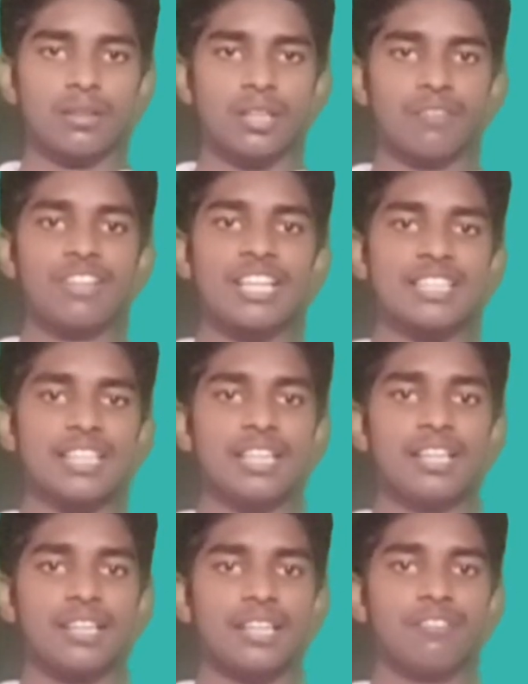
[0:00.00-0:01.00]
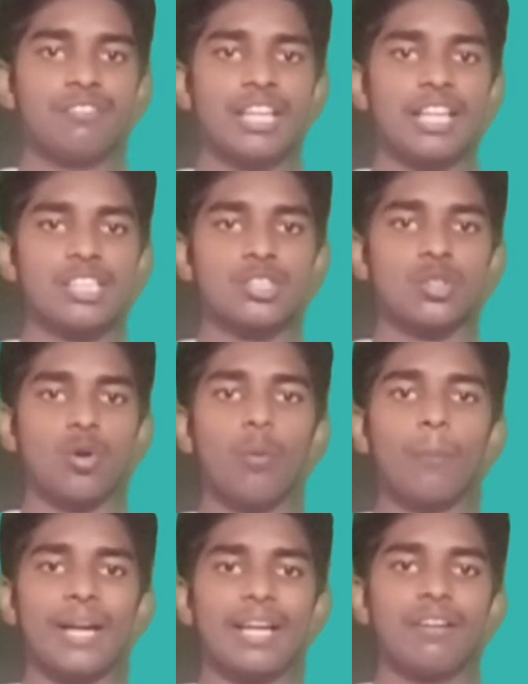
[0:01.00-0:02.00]
If there is
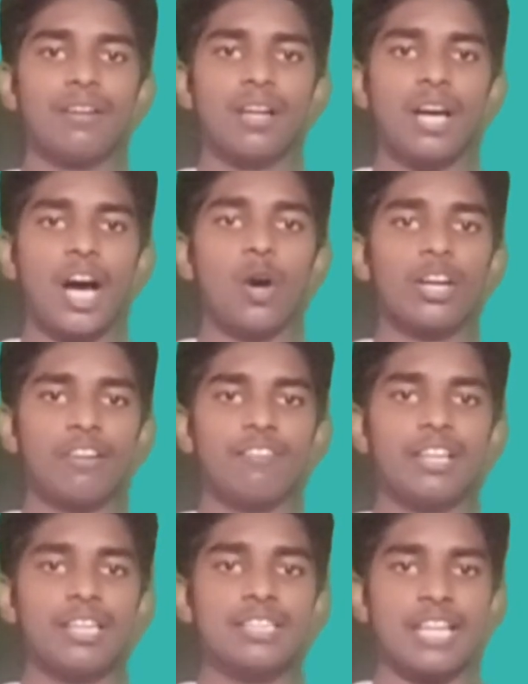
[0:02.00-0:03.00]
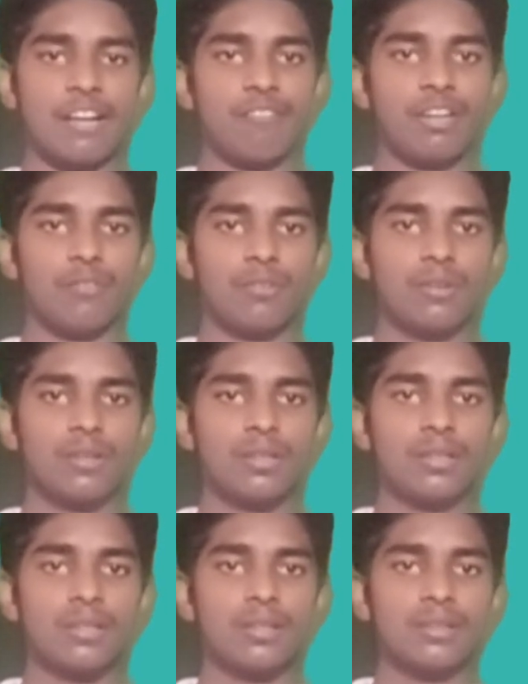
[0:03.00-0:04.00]
no brain, how can we survive?
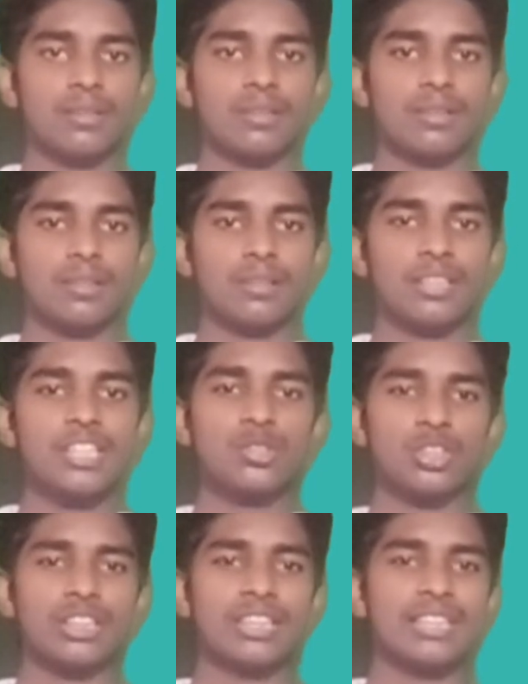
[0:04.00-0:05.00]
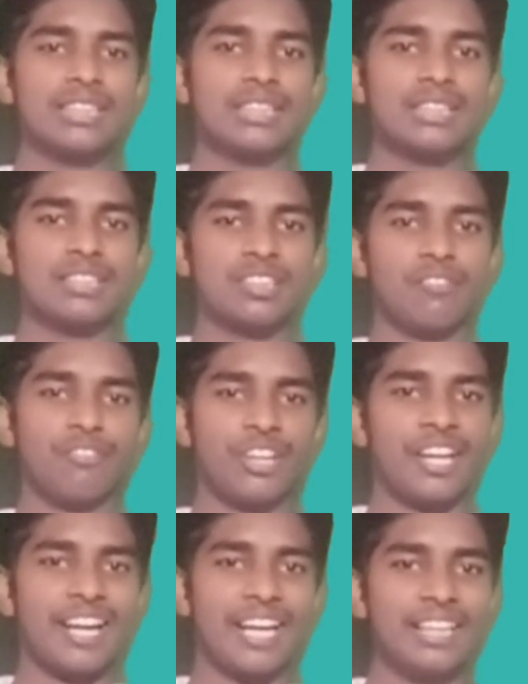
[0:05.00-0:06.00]
This question is
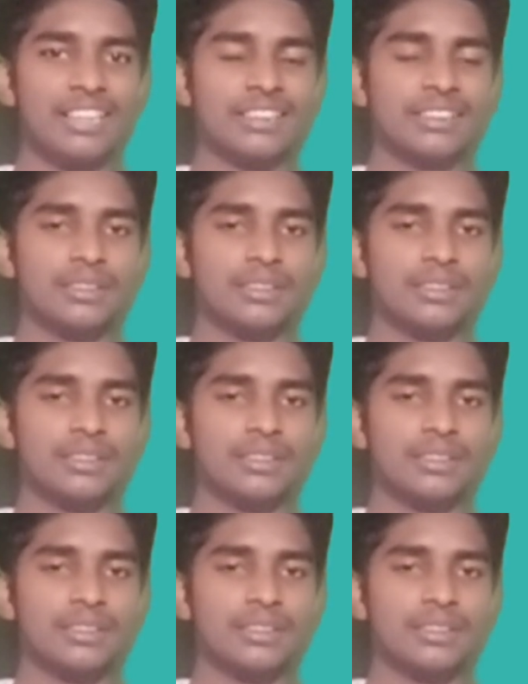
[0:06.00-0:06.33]
somewhere right.